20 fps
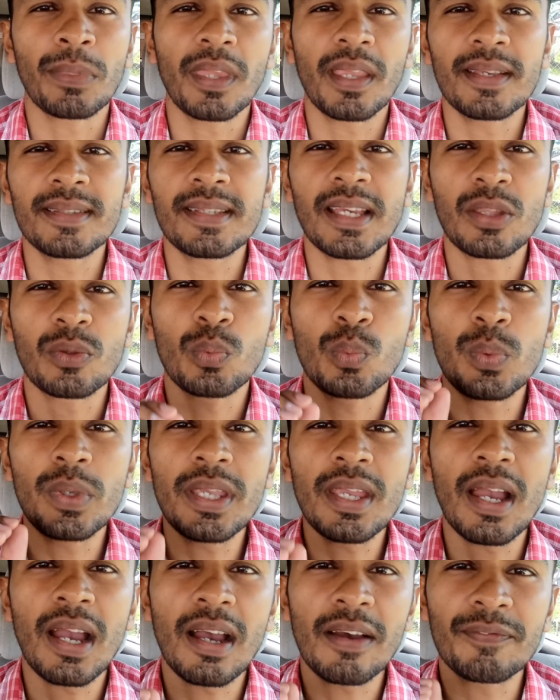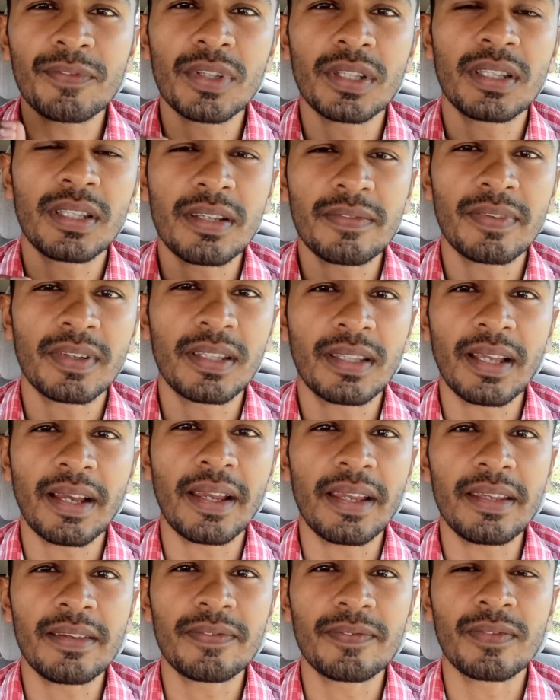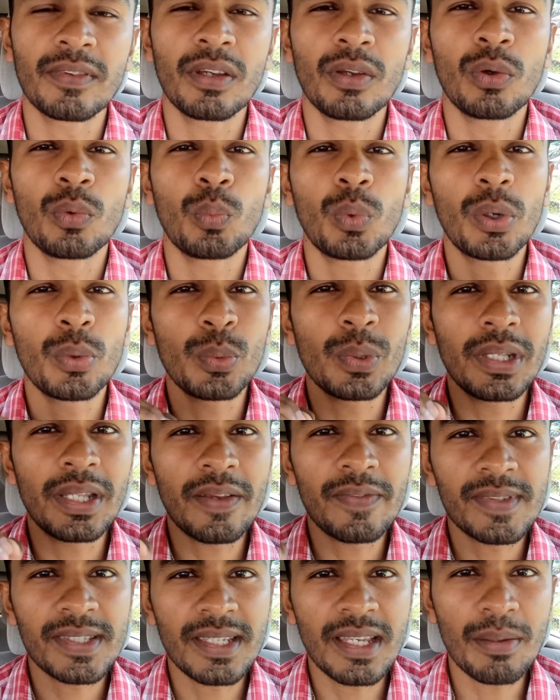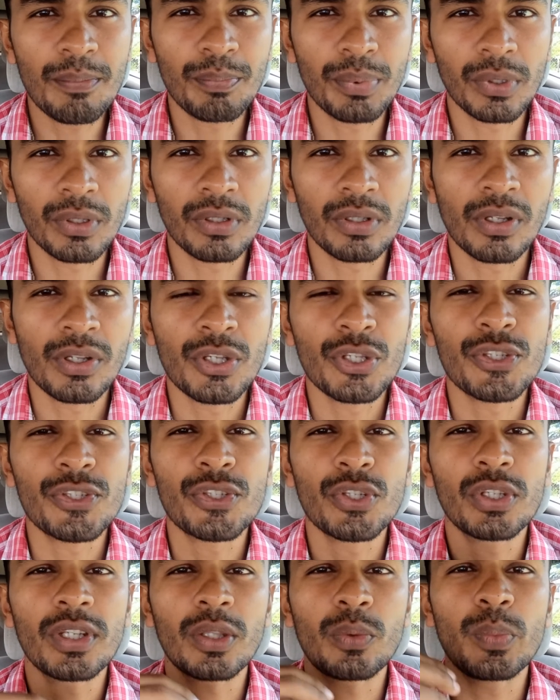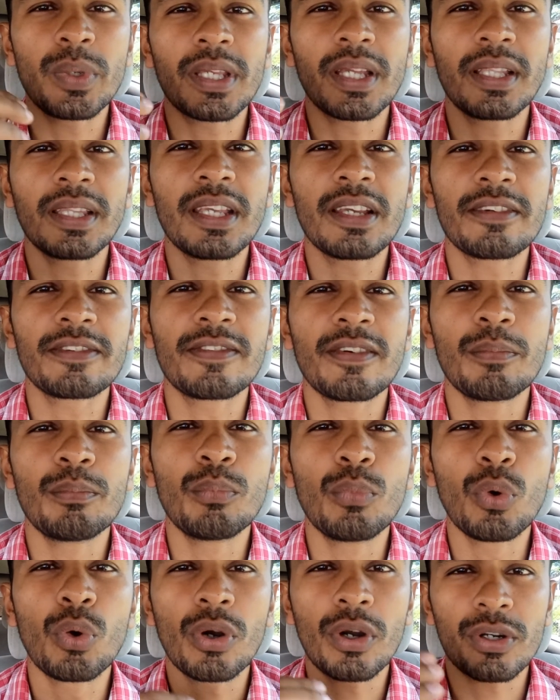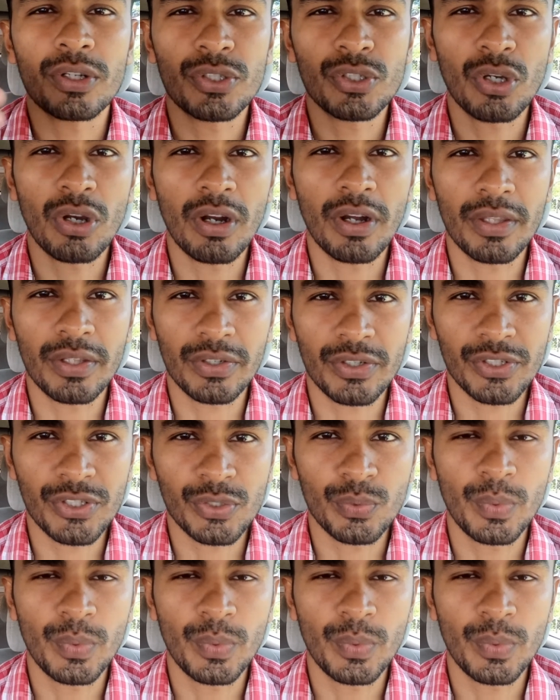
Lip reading: is that we have to live a life where we live simple so that we can give more to others.